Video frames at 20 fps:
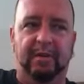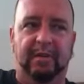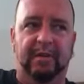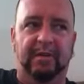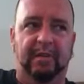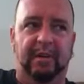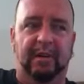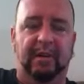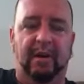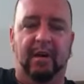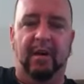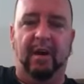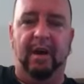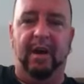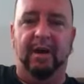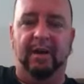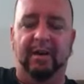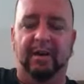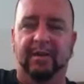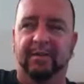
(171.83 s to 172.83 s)
He's like, all
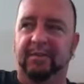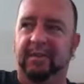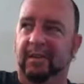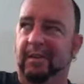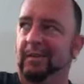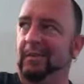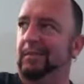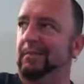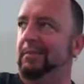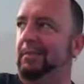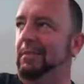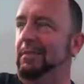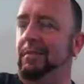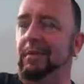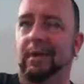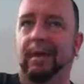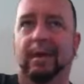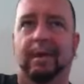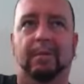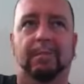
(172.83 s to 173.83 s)
right. And I was like, oh,
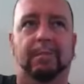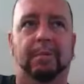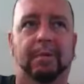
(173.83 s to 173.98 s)
crap.